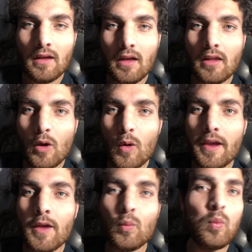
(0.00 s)
Hello
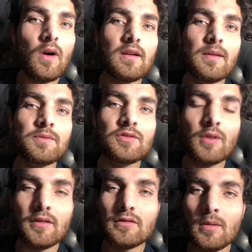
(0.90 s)
and welcome
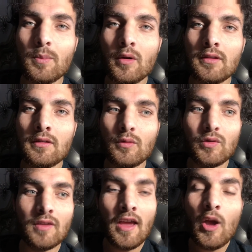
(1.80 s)
straight to the point news.
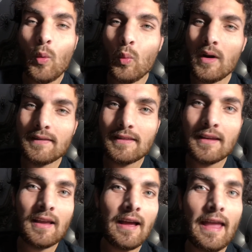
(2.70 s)
One
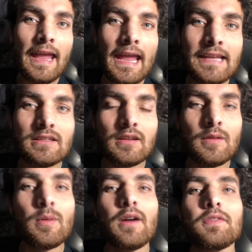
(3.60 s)
thing I hate about